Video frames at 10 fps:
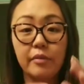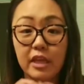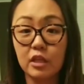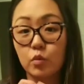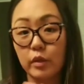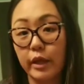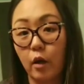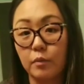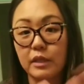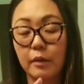This really
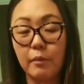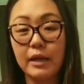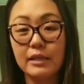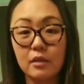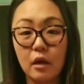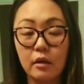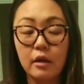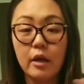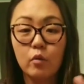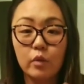helps. Like my son
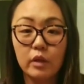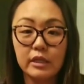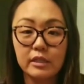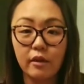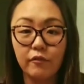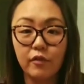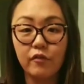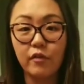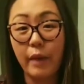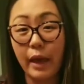really suffered
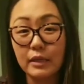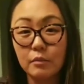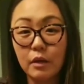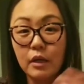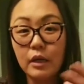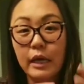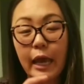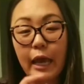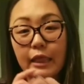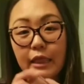from eczema,
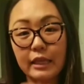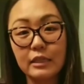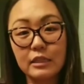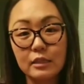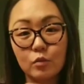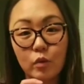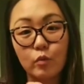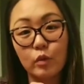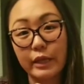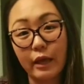and this is what
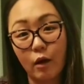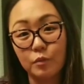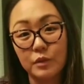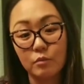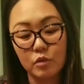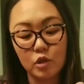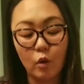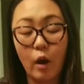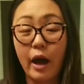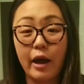really helped him. So
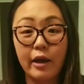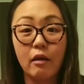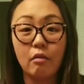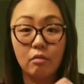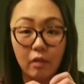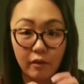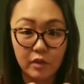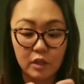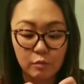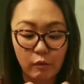I love
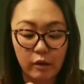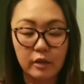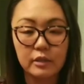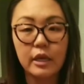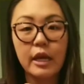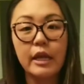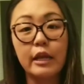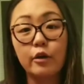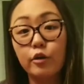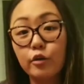this product. Now
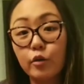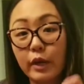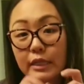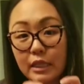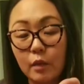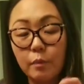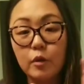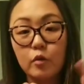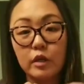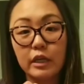another great tip, you
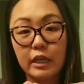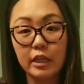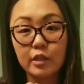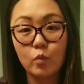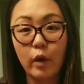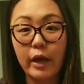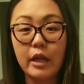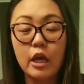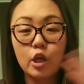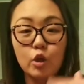can get this wet,
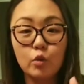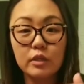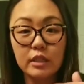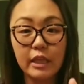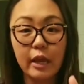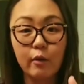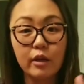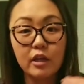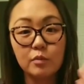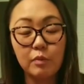use it in
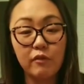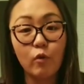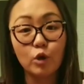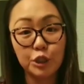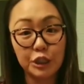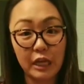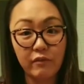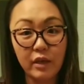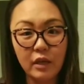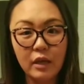areas before
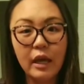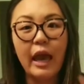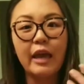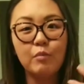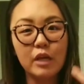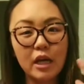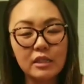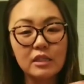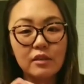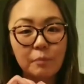shaving, and because
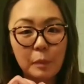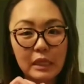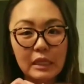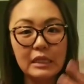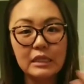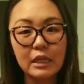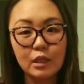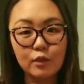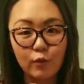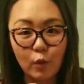its ability to
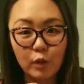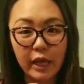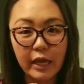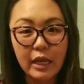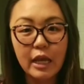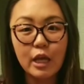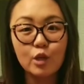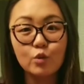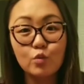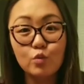exfoliate
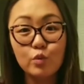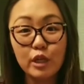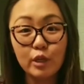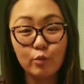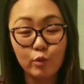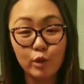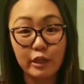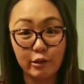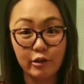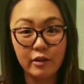is really, really
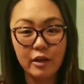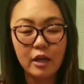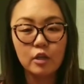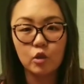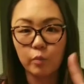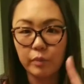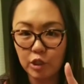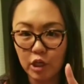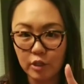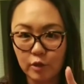good, so be
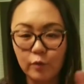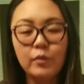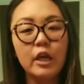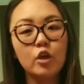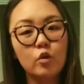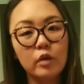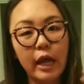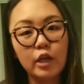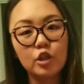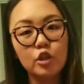gentle, you can
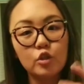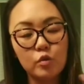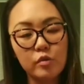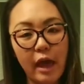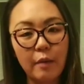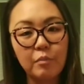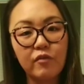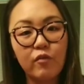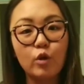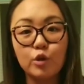actually do that
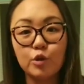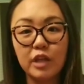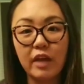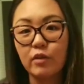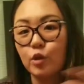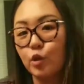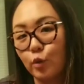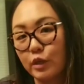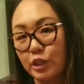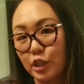before you shave and you don't
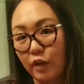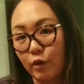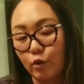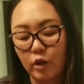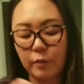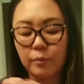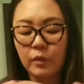need shaving cream.